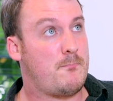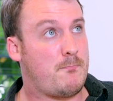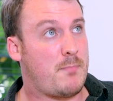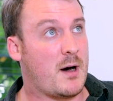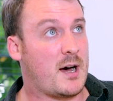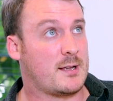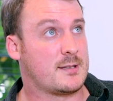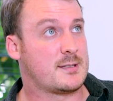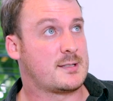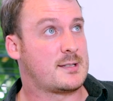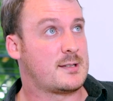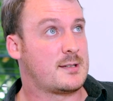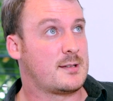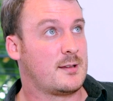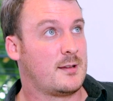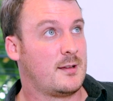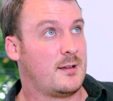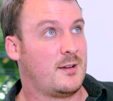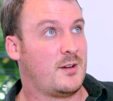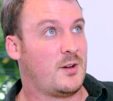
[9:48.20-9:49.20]
But
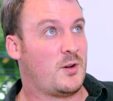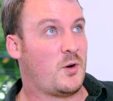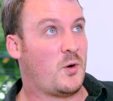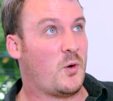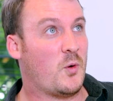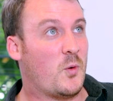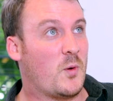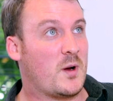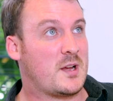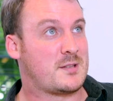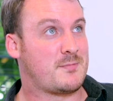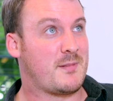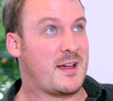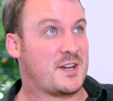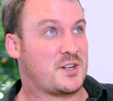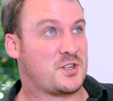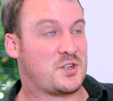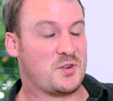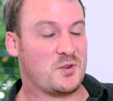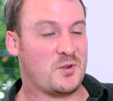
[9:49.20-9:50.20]
always
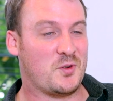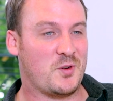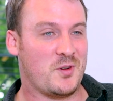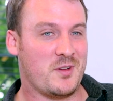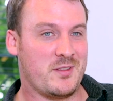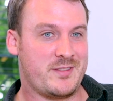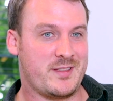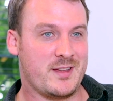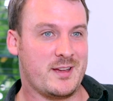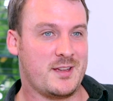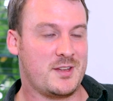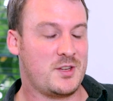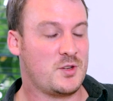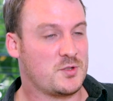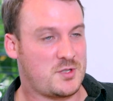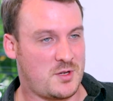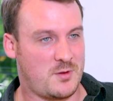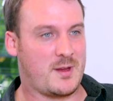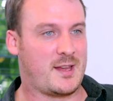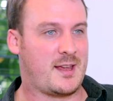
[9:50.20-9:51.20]
make sure that
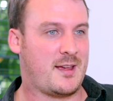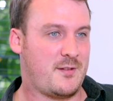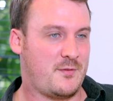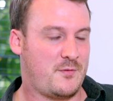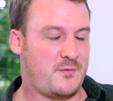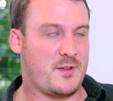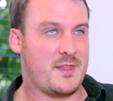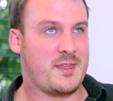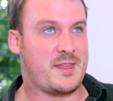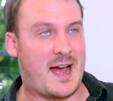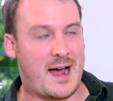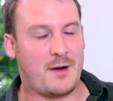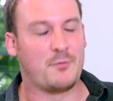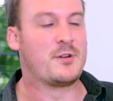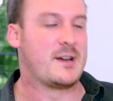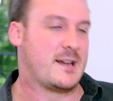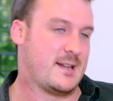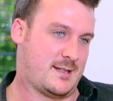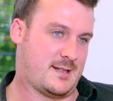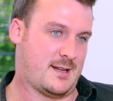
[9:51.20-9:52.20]
you're doing it for that
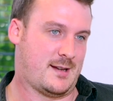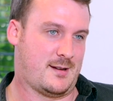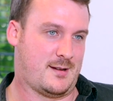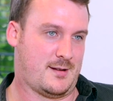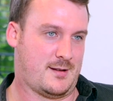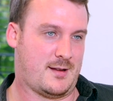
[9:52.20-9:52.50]
reason,